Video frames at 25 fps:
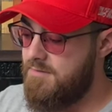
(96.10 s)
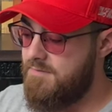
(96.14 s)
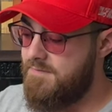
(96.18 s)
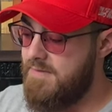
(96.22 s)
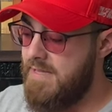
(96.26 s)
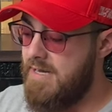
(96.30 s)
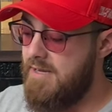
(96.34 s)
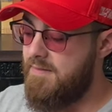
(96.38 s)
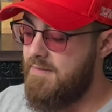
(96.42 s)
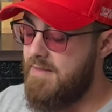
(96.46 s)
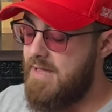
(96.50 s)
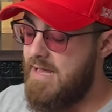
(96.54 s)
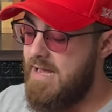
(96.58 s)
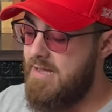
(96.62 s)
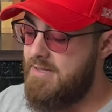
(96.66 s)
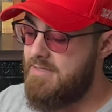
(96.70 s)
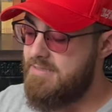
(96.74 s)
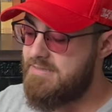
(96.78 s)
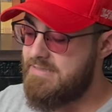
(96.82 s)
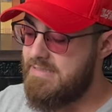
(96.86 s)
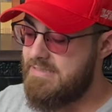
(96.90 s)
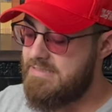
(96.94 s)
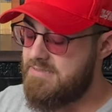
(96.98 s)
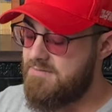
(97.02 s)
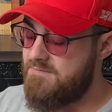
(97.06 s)
not a lot.
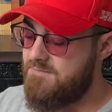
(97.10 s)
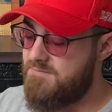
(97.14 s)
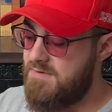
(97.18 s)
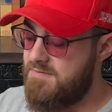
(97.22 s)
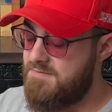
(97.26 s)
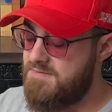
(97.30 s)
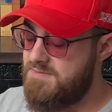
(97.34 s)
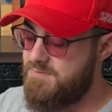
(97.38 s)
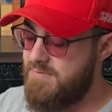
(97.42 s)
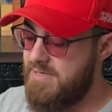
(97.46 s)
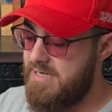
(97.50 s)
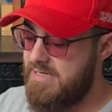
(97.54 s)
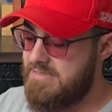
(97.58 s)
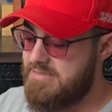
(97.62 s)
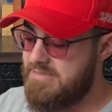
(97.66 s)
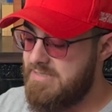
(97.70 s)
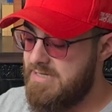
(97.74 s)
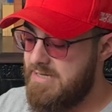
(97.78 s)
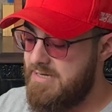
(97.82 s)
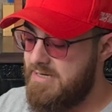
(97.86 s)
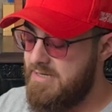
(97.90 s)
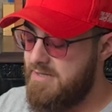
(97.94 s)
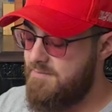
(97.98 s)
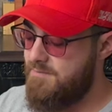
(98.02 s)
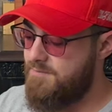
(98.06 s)
It's got some rough spots
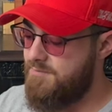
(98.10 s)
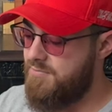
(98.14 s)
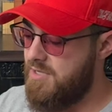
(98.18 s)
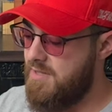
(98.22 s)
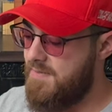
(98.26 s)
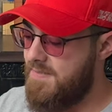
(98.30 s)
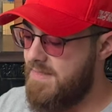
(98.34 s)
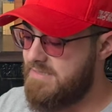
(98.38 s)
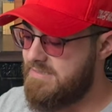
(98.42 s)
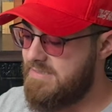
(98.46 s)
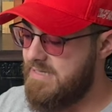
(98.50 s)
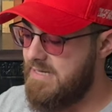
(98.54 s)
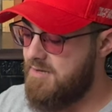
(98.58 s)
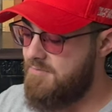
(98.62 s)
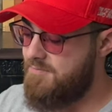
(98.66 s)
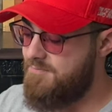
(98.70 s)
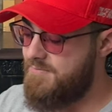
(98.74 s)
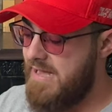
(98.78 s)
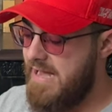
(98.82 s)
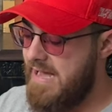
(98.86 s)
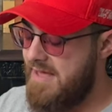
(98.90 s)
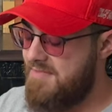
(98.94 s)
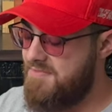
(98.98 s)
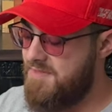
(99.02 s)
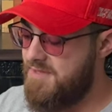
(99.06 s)
on it, but that's not a
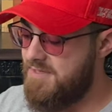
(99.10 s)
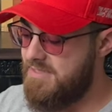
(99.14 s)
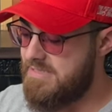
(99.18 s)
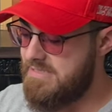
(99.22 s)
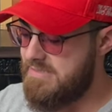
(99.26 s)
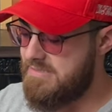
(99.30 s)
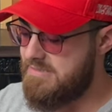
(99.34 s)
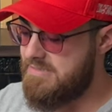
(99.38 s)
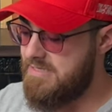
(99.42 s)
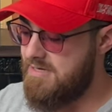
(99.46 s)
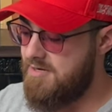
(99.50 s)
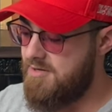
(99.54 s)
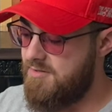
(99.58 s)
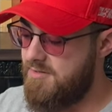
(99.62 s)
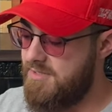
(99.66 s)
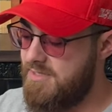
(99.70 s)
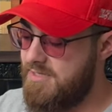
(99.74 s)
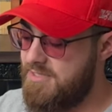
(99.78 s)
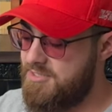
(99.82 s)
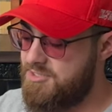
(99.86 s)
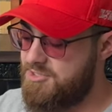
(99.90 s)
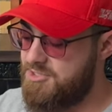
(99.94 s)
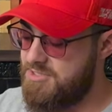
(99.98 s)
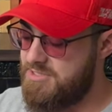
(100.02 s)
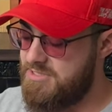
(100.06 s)
bad thing necessarily.
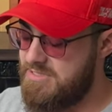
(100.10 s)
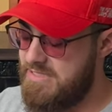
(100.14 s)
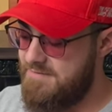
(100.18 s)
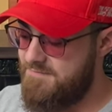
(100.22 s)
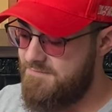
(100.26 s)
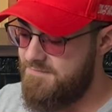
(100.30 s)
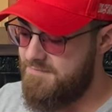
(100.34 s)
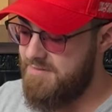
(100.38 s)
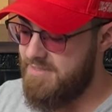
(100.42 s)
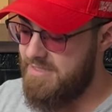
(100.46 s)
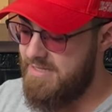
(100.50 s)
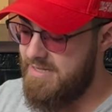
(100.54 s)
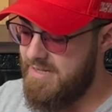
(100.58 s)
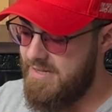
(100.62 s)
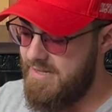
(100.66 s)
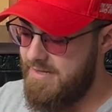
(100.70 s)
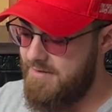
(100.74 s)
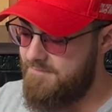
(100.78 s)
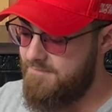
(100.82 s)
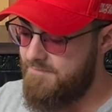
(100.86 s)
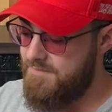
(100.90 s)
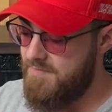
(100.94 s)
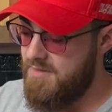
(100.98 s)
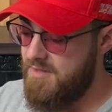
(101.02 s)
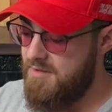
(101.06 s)
It's just definitely
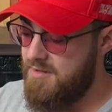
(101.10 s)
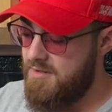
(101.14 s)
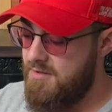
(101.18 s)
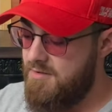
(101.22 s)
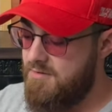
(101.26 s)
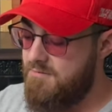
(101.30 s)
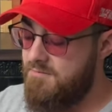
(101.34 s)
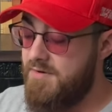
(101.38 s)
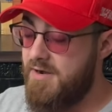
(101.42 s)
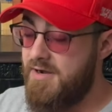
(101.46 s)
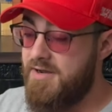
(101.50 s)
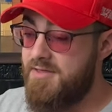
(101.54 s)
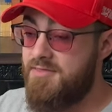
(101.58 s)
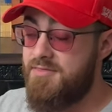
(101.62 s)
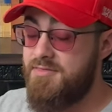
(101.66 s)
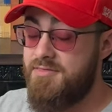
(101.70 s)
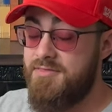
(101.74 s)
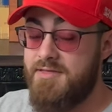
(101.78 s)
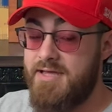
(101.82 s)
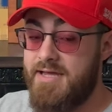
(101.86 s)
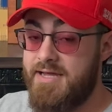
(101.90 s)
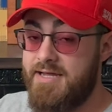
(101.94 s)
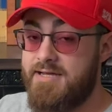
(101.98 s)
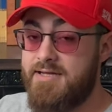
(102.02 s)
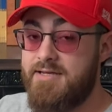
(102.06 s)
a very
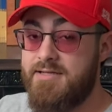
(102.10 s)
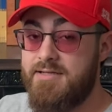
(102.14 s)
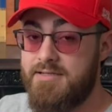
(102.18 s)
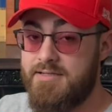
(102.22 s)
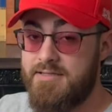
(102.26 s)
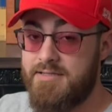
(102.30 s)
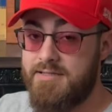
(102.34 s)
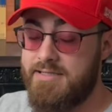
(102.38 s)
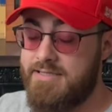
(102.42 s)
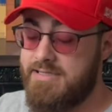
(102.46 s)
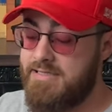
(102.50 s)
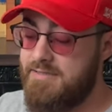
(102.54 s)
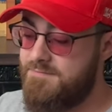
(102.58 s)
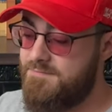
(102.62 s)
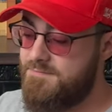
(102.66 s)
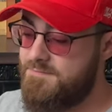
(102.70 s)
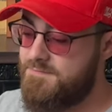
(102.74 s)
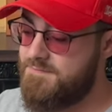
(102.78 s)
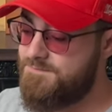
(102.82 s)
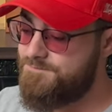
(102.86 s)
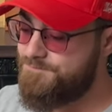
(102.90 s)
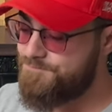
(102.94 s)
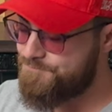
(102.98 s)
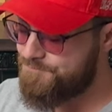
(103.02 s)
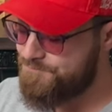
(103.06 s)
thick leaf.
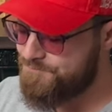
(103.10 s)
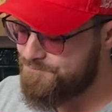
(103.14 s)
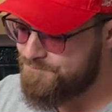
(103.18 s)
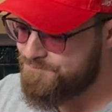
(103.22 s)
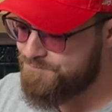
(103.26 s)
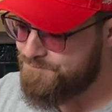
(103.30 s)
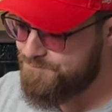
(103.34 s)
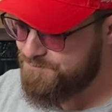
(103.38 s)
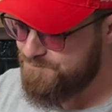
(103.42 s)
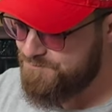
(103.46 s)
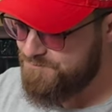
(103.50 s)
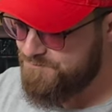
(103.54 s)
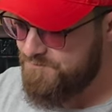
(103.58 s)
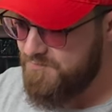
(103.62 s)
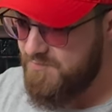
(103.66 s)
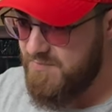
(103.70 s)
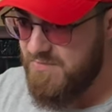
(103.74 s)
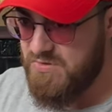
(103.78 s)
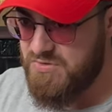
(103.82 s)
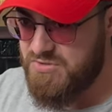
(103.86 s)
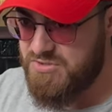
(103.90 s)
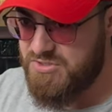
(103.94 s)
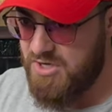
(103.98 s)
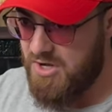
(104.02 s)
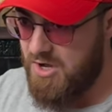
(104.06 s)

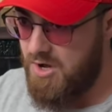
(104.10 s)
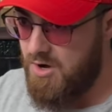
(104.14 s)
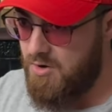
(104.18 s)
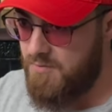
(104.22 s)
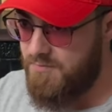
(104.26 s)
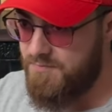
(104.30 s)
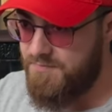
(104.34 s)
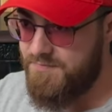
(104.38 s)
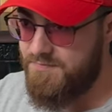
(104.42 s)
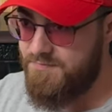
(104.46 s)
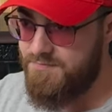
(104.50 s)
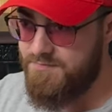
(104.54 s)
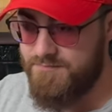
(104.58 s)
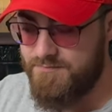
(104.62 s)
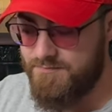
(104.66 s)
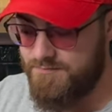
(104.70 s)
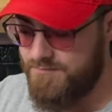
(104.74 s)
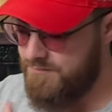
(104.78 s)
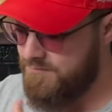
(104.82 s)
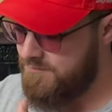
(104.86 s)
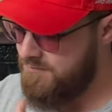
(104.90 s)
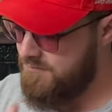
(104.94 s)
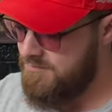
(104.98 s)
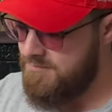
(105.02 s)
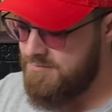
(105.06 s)
So
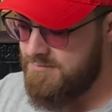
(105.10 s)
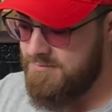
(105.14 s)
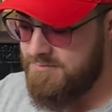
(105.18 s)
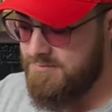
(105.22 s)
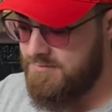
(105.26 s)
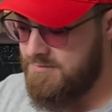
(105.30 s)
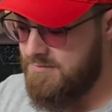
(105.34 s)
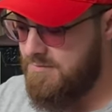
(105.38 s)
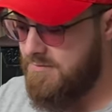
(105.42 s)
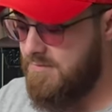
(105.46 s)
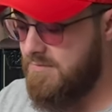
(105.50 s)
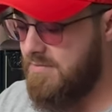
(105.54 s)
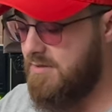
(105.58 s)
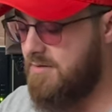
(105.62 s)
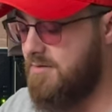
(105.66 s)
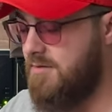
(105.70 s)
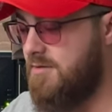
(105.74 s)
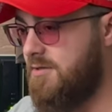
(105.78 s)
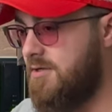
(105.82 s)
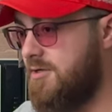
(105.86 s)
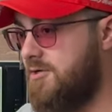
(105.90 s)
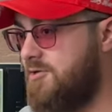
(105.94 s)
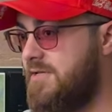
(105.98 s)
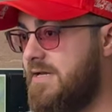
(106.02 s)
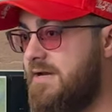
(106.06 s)

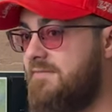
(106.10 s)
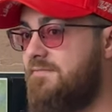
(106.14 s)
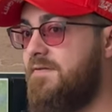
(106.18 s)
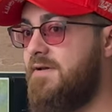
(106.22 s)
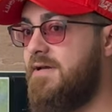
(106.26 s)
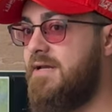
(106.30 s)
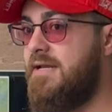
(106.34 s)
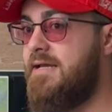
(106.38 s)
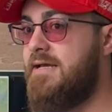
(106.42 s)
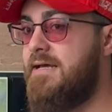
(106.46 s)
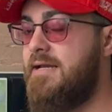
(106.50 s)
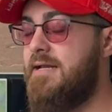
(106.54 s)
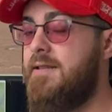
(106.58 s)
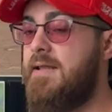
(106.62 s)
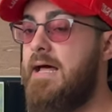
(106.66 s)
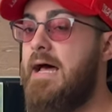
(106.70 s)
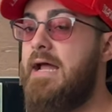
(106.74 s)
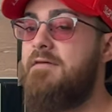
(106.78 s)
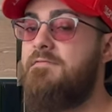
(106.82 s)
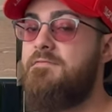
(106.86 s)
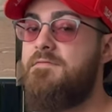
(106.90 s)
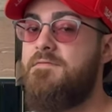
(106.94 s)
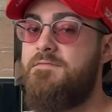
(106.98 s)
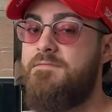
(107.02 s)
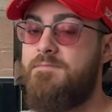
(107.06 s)
you're definitely going to get a
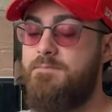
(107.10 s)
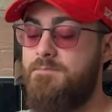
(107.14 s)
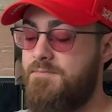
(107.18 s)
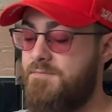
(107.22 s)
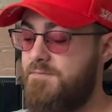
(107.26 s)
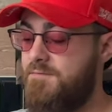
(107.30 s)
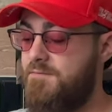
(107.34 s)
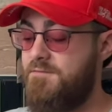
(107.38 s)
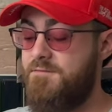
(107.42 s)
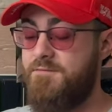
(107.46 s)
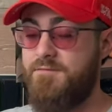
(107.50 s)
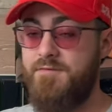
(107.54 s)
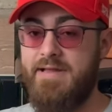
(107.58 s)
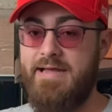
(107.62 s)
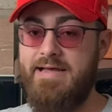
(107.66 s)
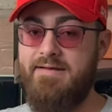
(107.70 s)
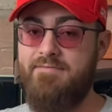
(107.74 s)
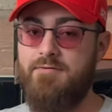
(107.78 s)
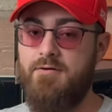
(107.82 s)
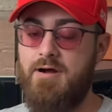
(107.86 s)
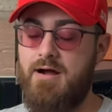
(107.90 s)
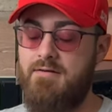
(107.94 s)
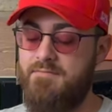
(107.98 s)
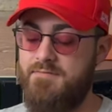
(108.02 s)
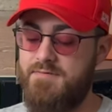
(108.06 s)
lot of
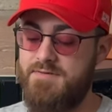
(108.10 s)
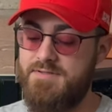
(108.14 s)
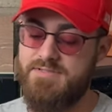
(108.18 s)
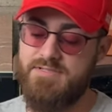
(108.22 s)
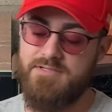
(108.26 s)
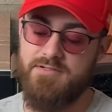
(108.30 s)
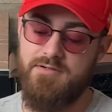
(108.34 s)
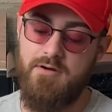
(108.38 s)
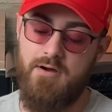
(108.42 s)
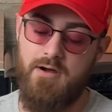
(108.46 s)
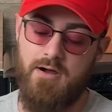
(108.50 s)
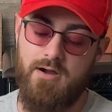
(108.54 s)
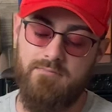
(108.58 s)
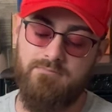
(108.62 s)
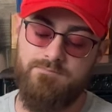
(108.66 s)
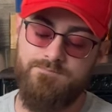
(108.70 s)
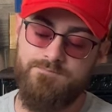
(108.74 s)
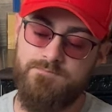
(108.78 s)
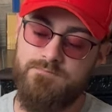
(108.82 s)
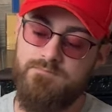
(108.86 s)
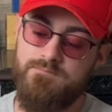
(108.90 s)
flavor off of this cigar.